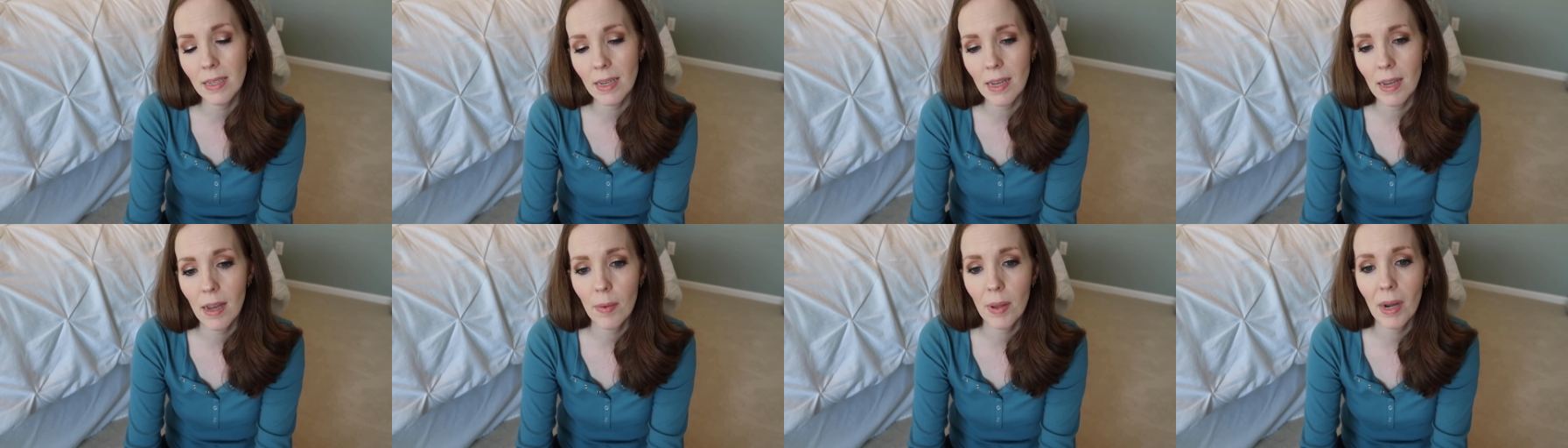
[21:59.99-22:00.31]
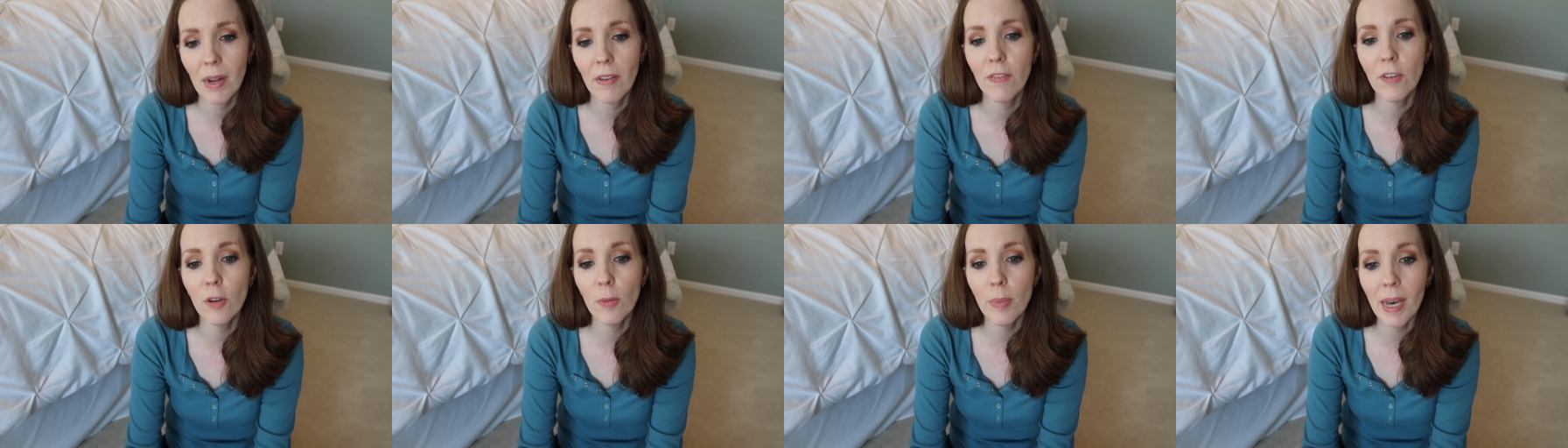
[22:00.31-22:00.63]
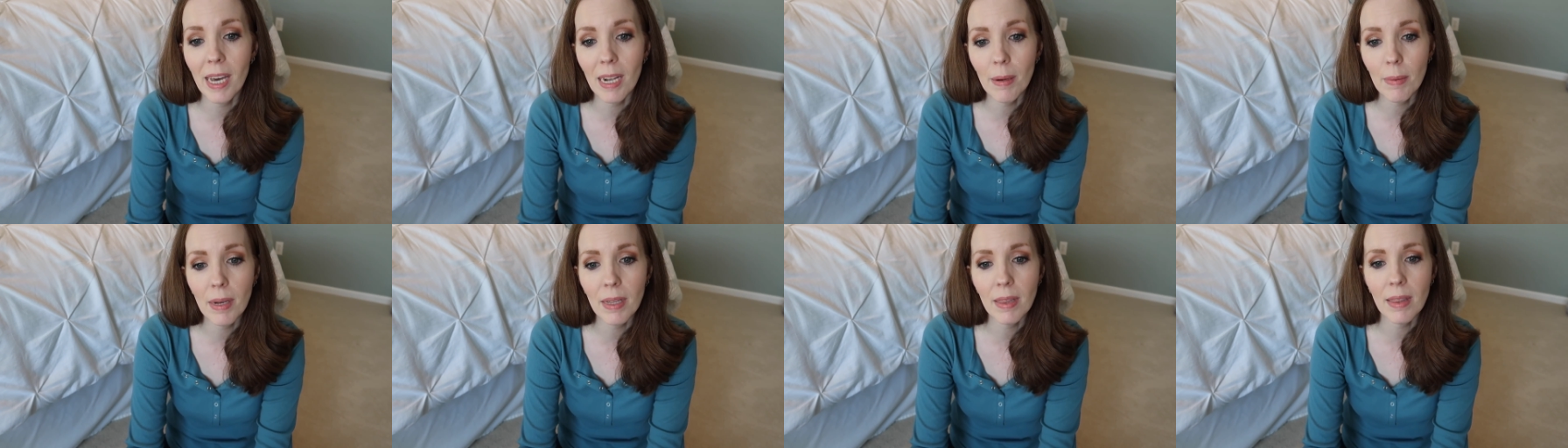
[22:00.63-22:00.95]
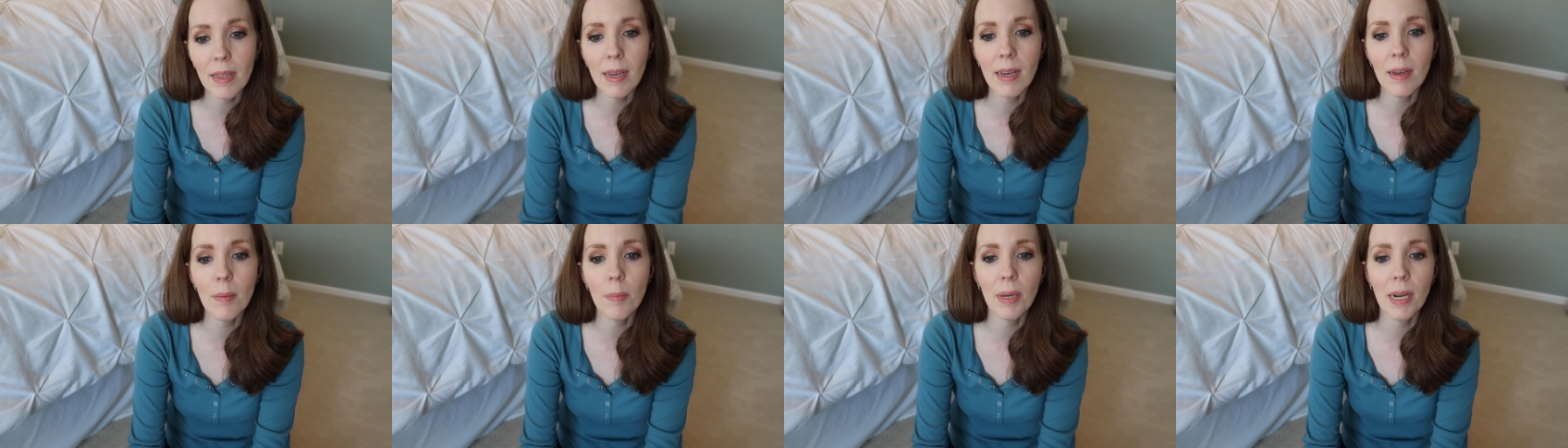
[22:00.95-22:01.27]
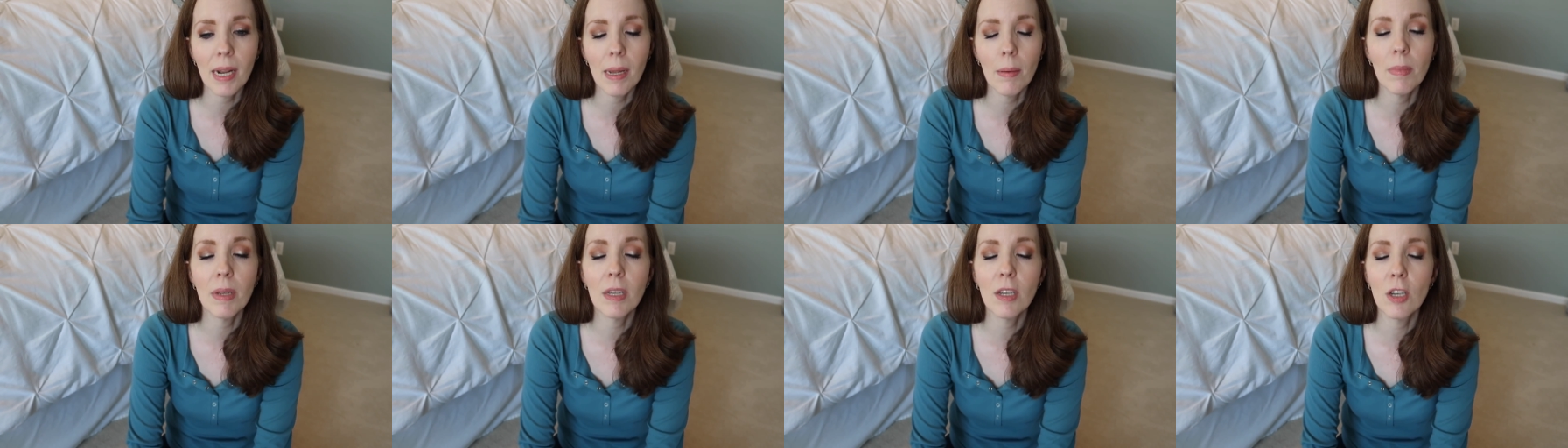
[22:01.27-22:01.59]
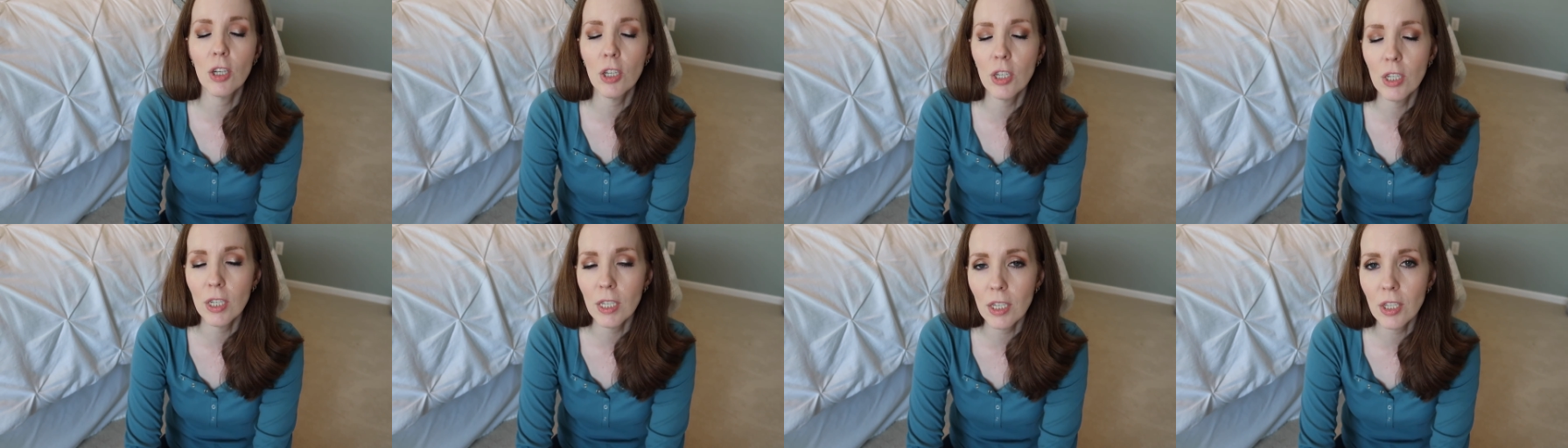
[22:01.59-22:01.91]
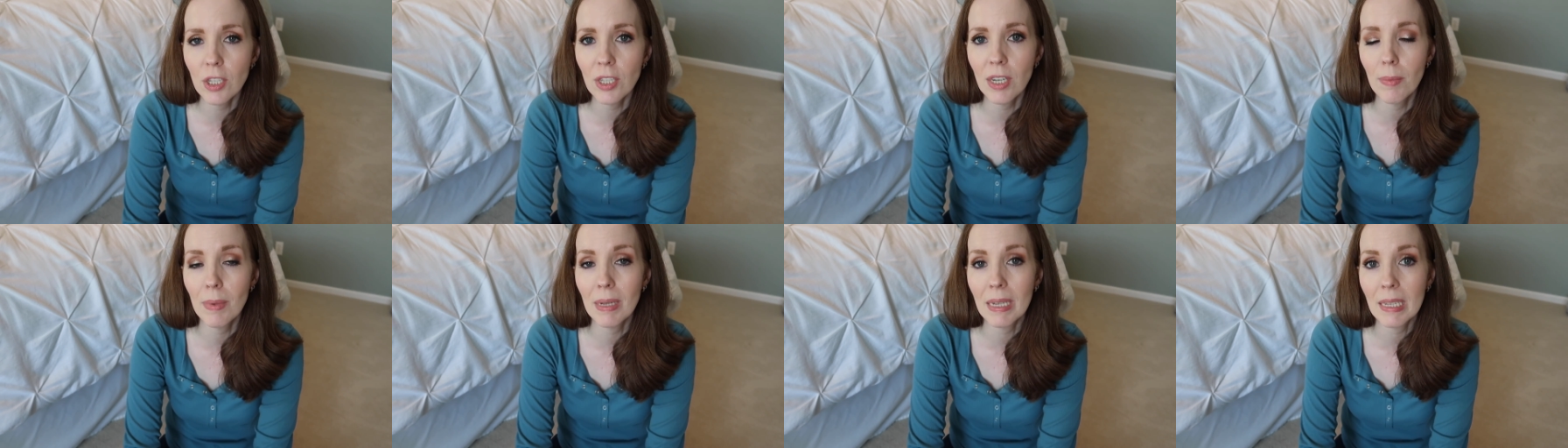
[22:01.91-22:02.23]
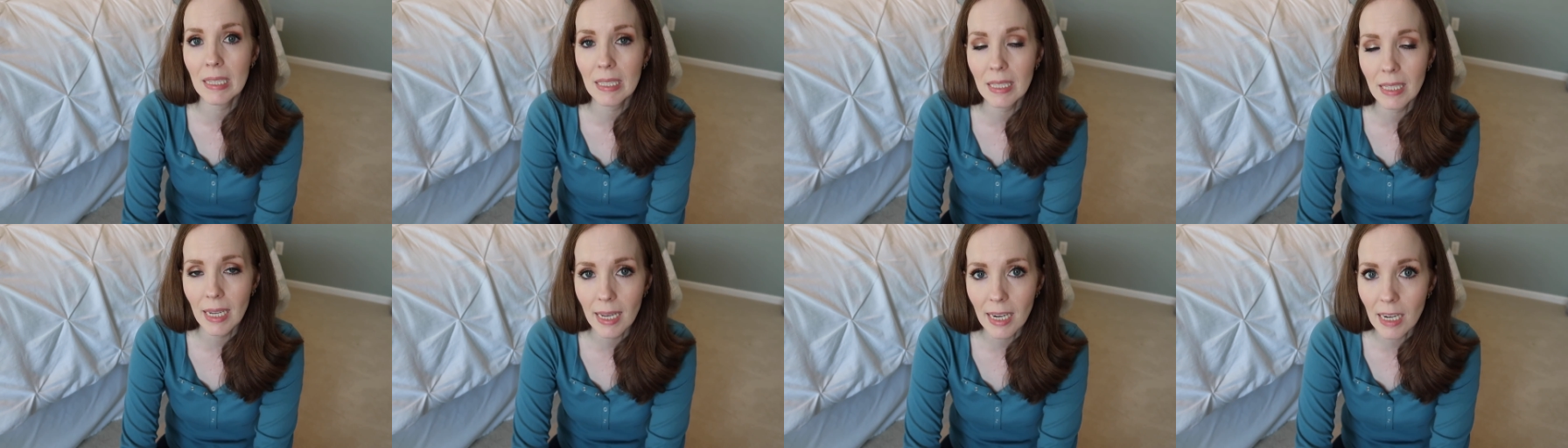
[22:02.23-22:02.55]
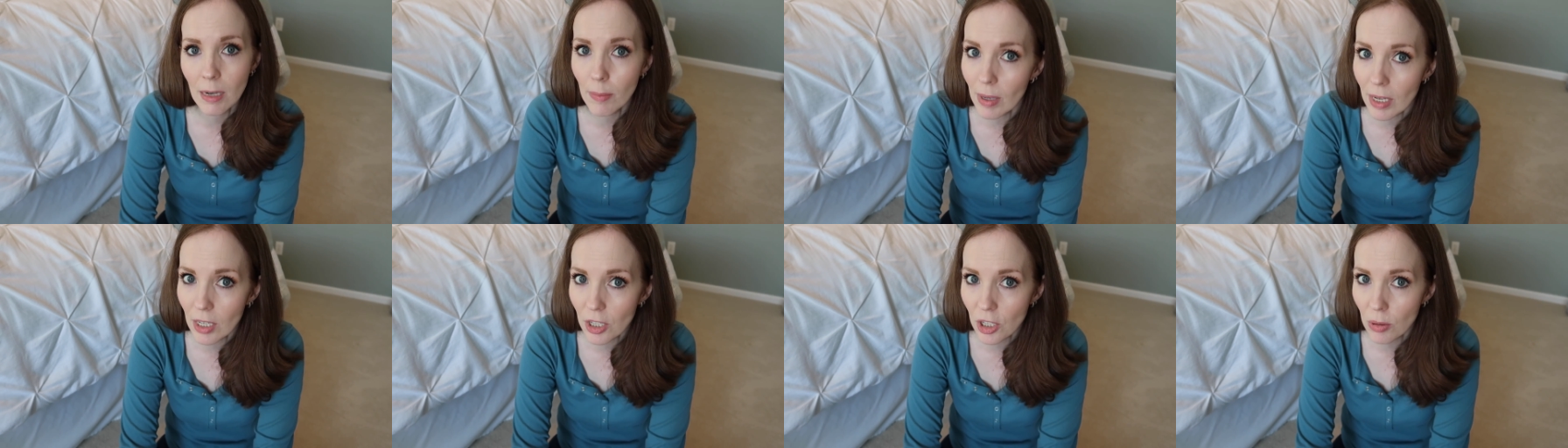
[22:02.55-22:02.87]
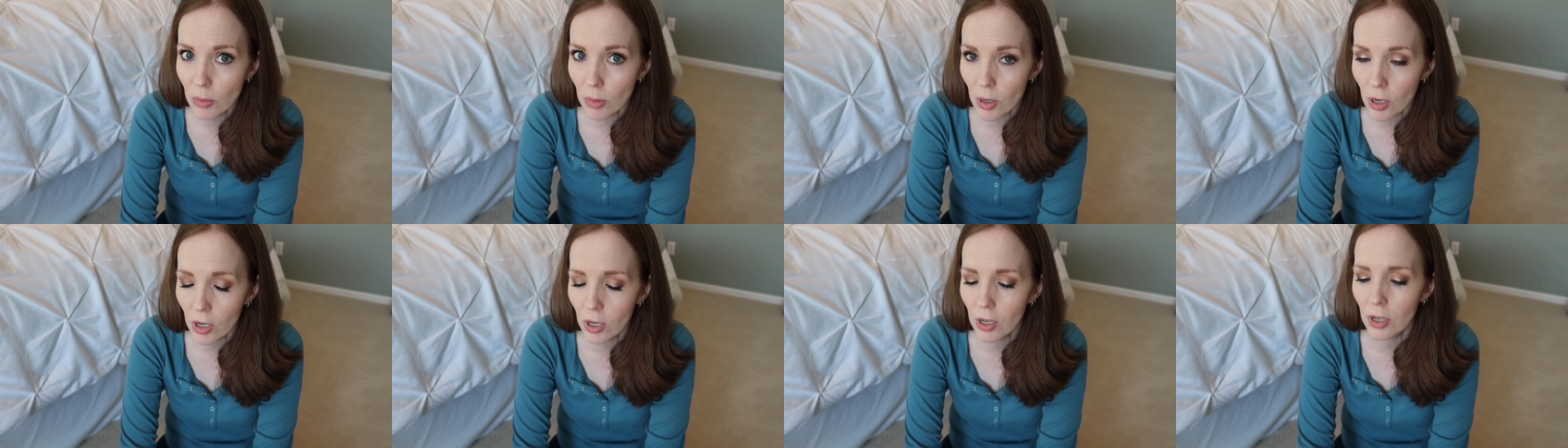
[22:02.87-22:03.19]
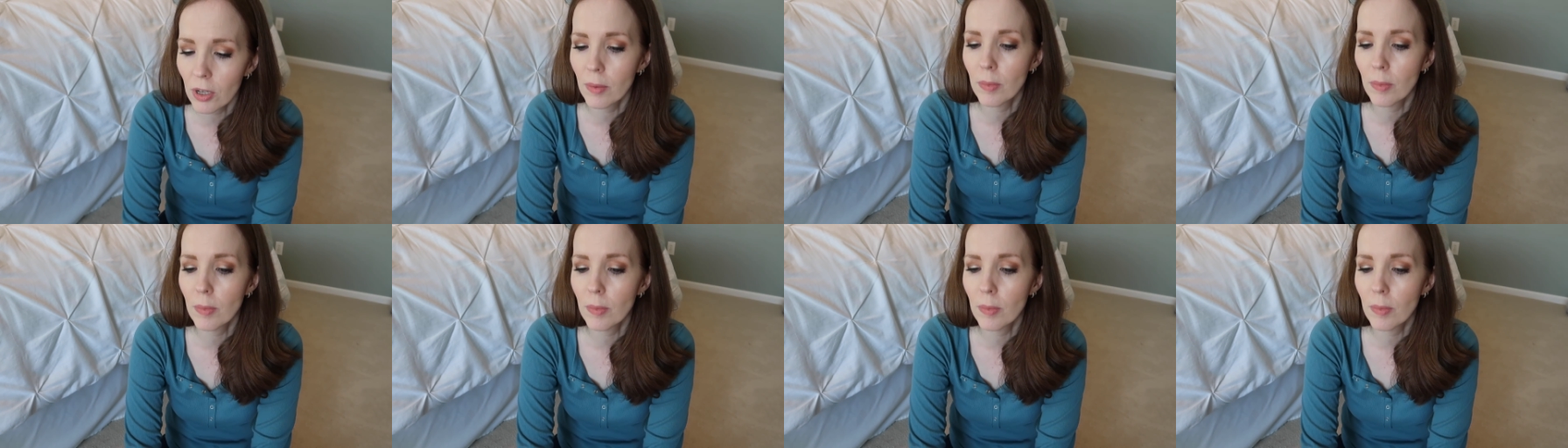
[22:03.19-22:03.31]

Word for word: Um, and I feel bad about that, but I'm encouraged and I'm excited about tomorrow.